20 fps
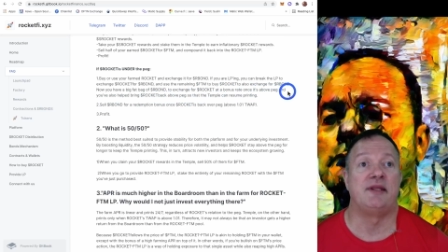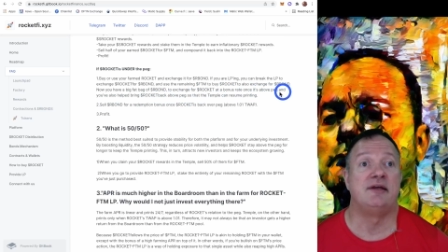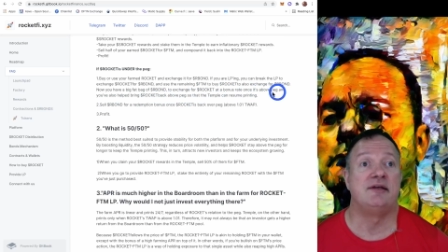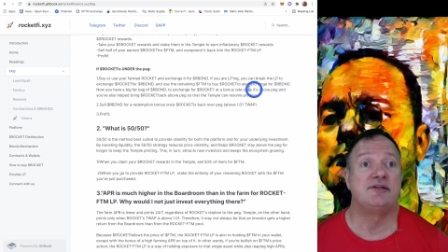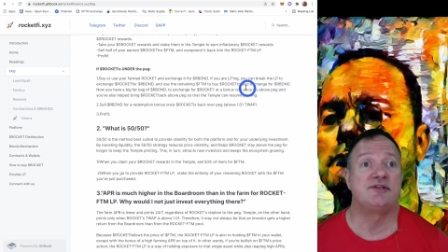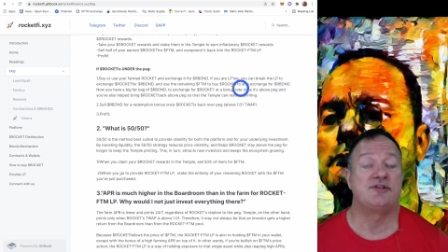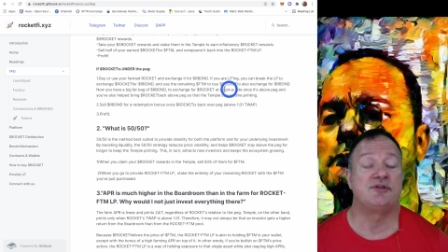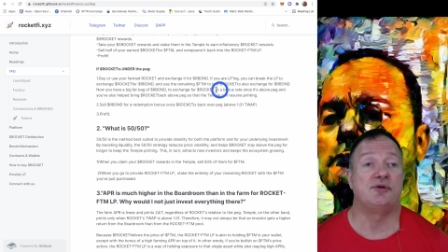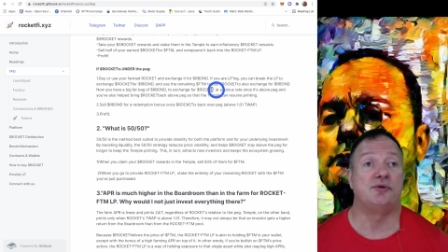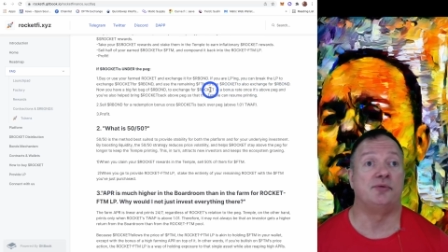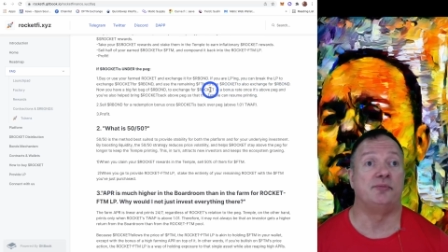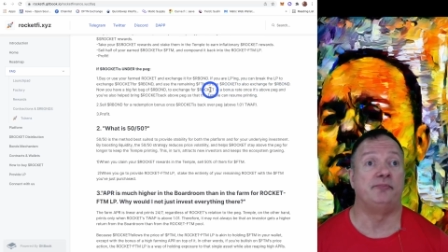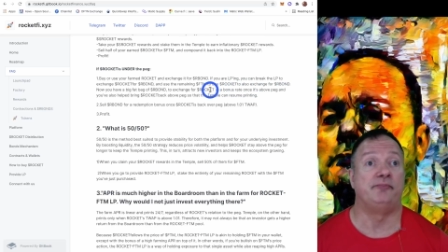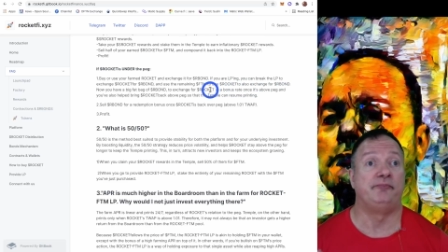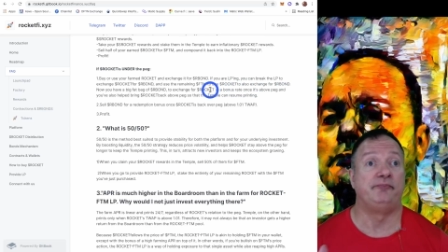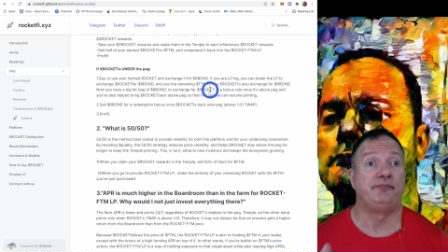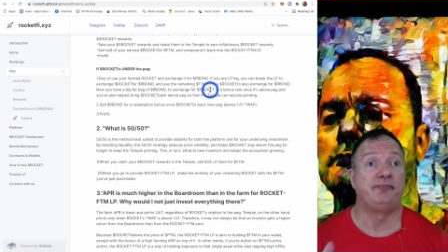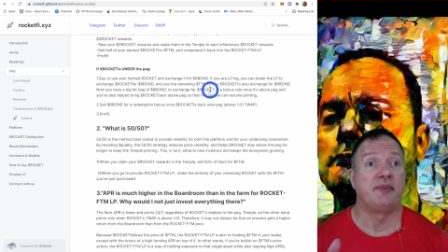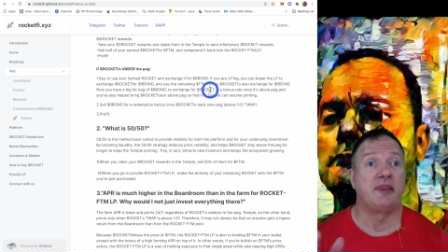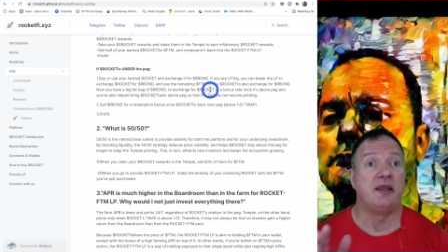So
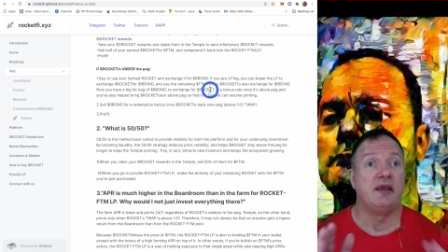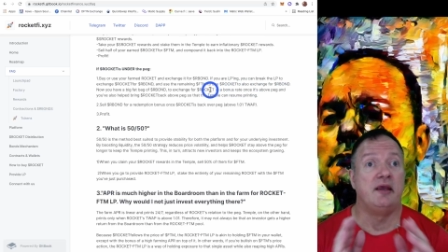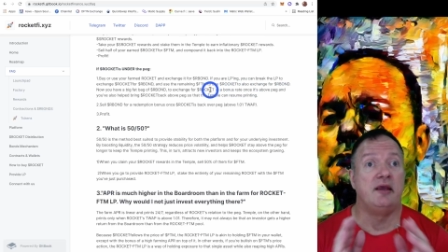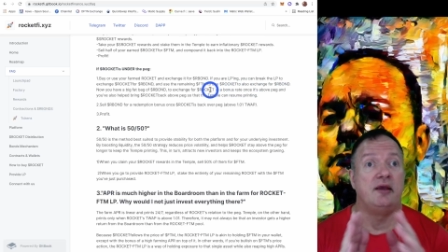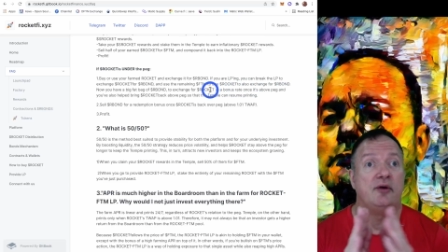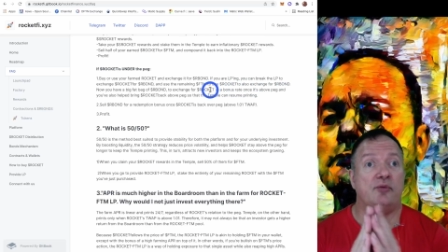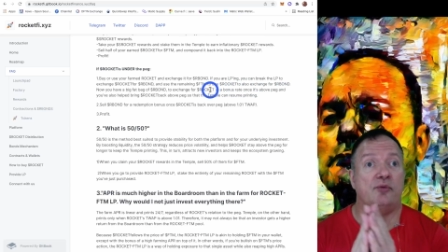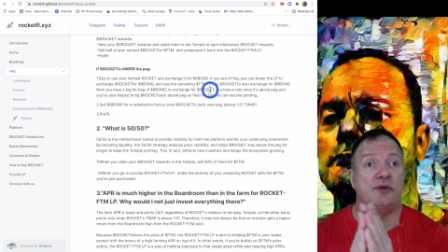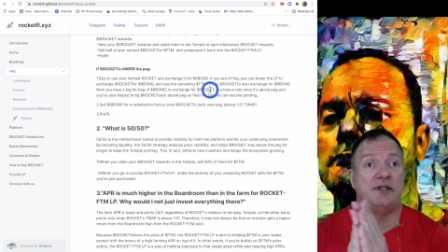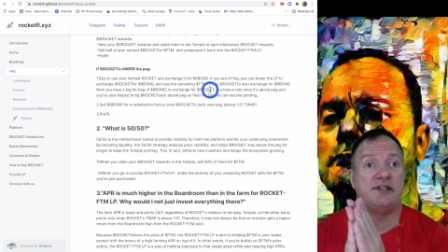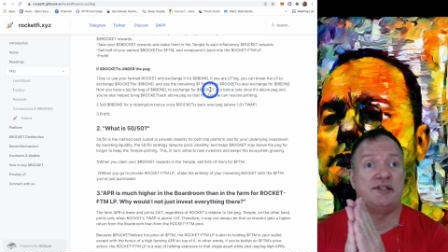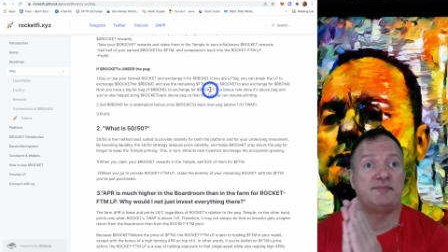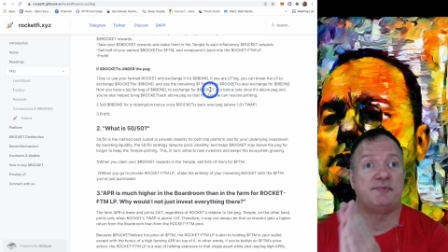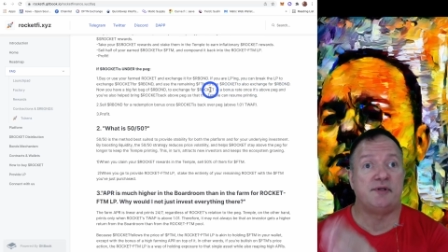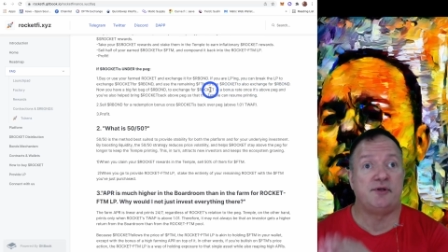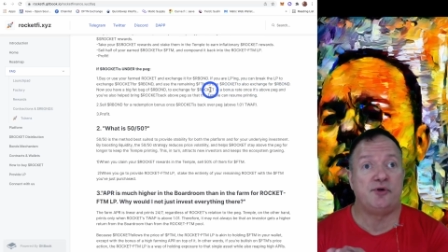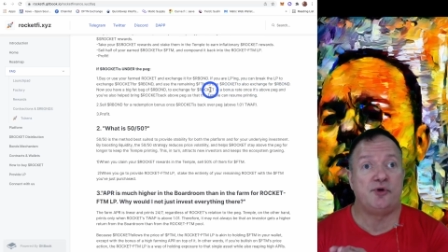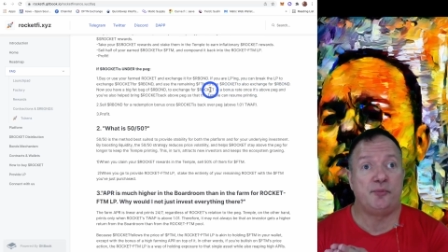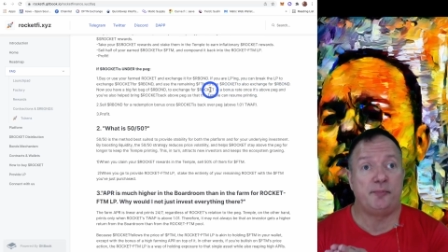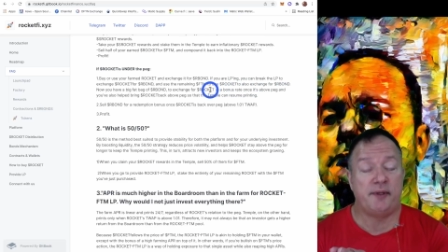when it's
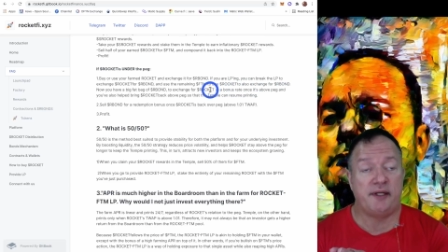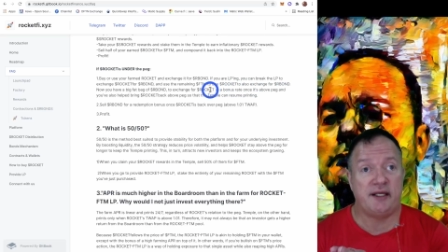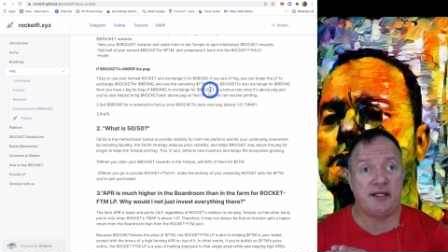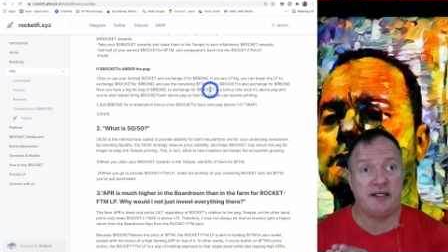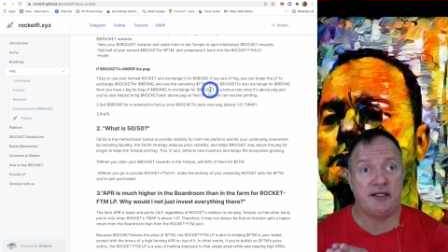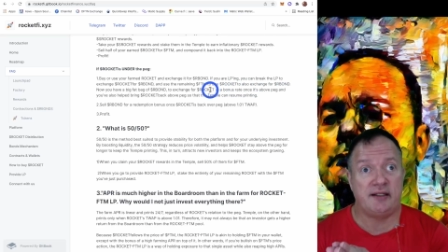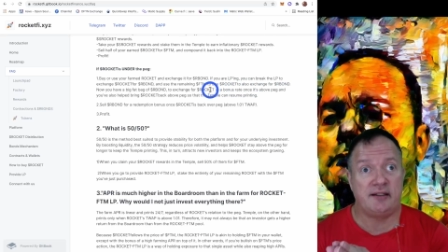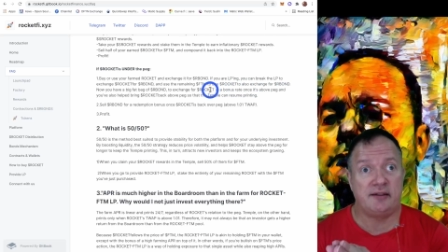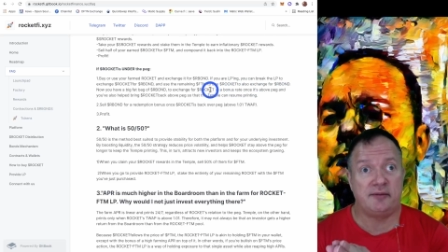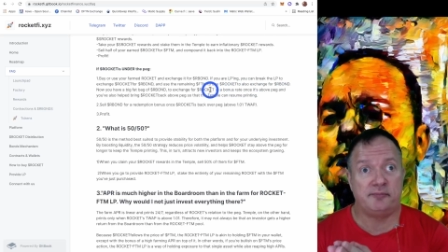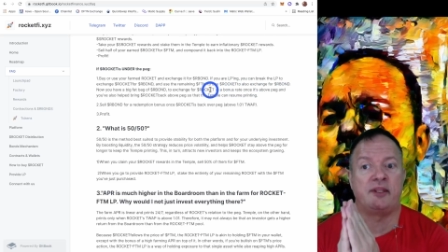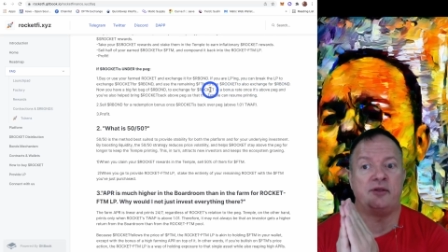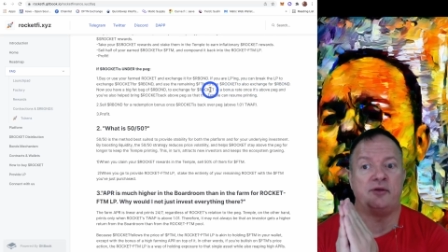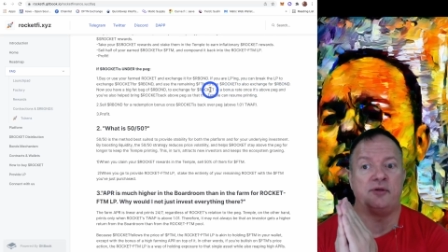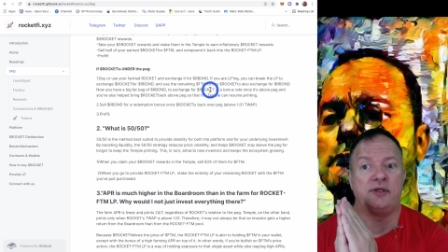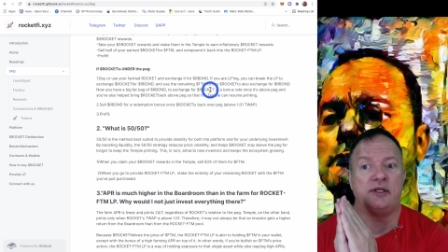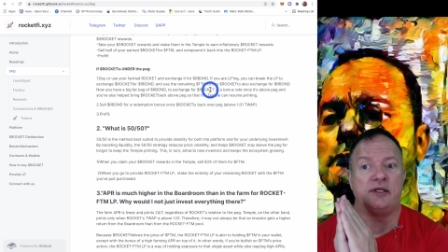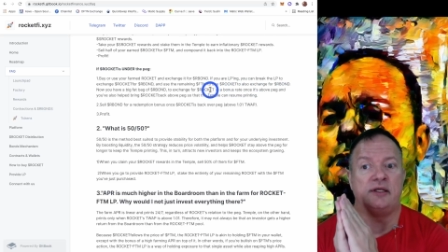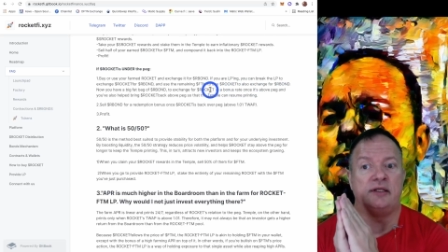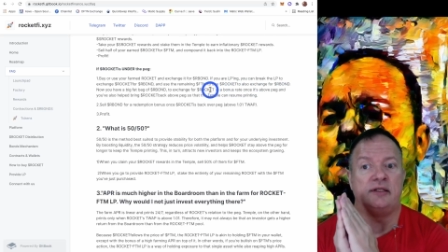below peg, you
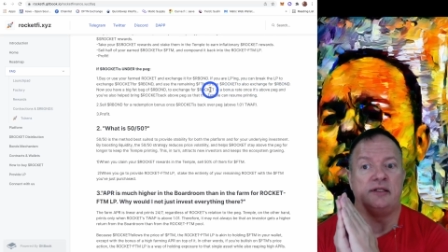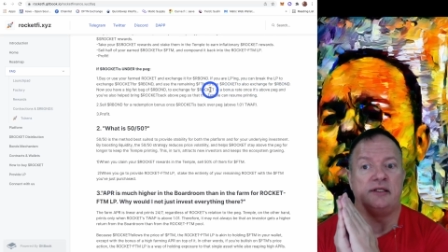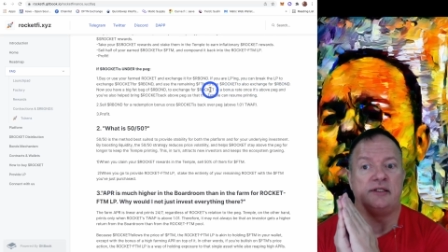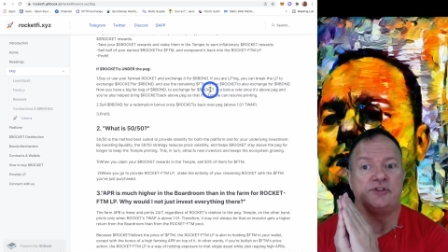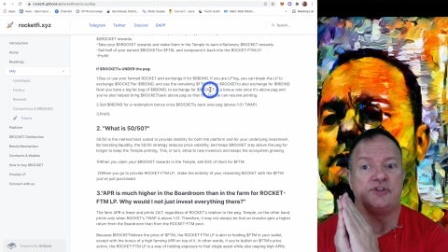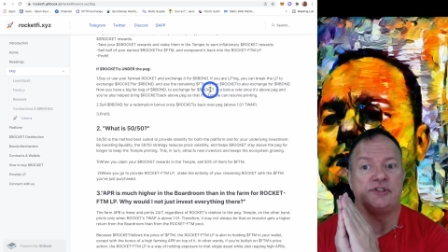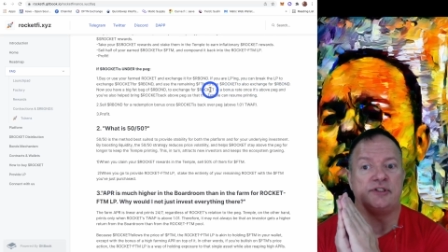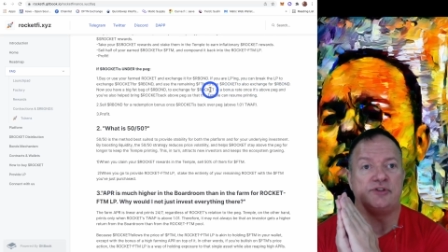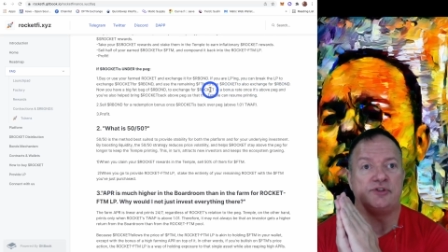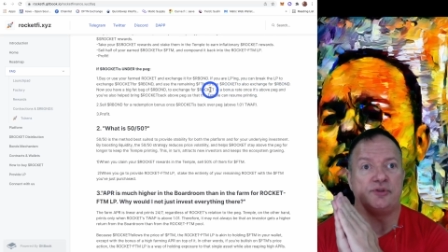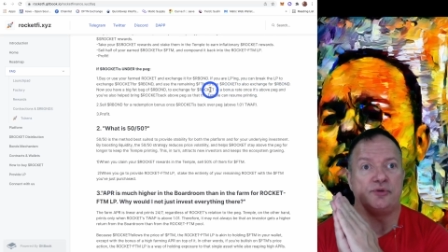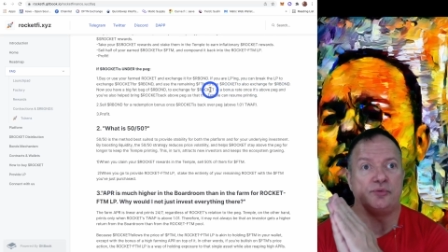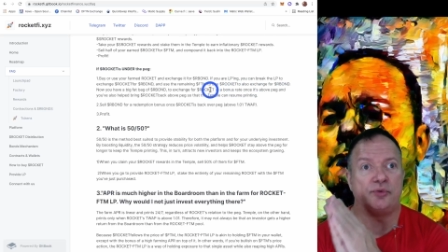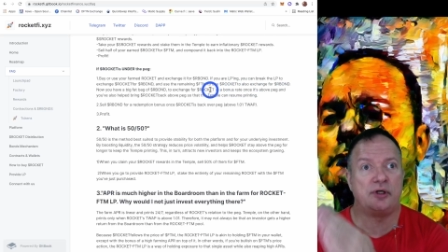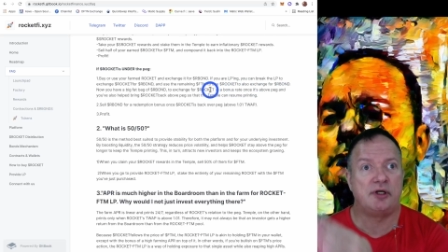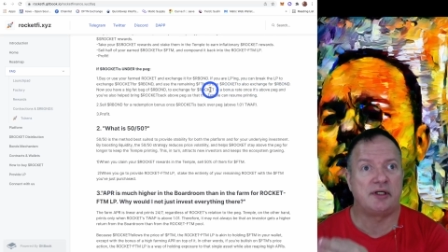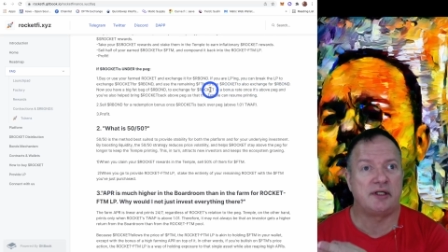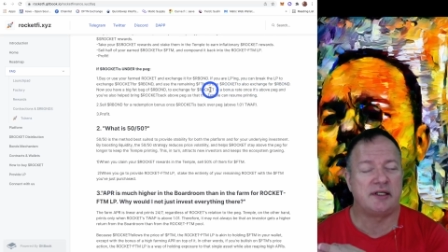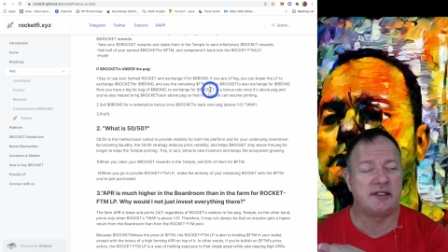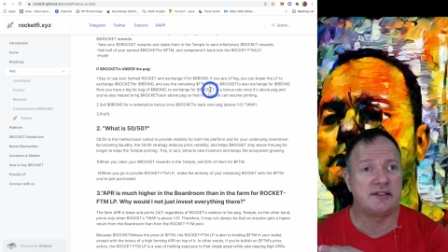can exchange your
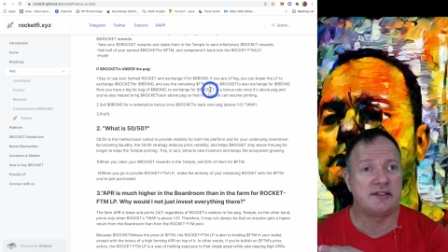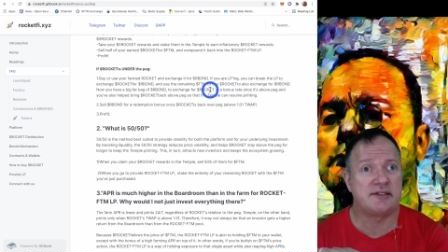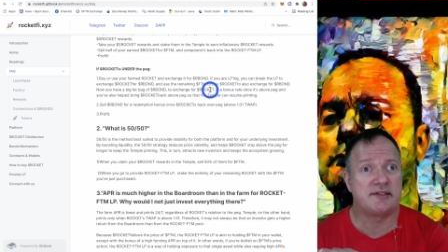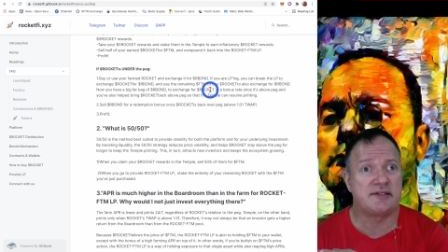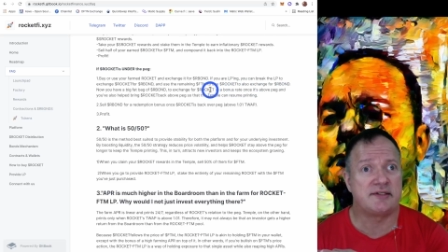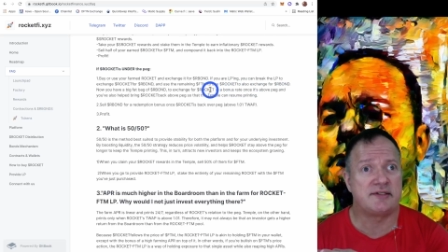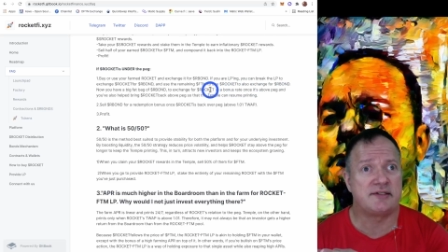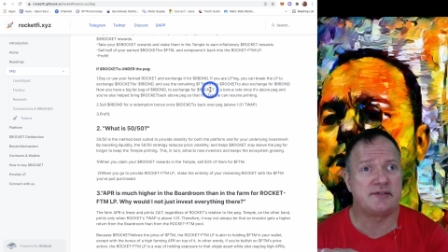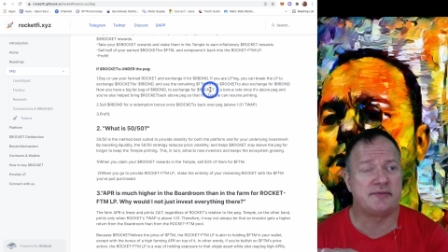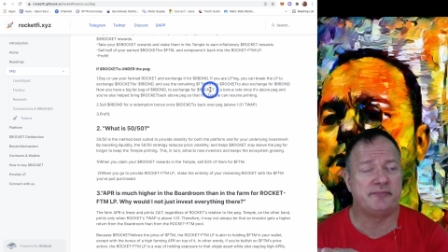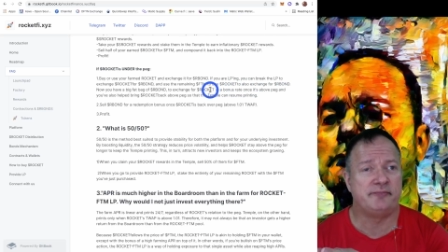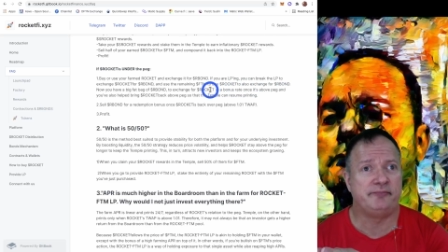Rockets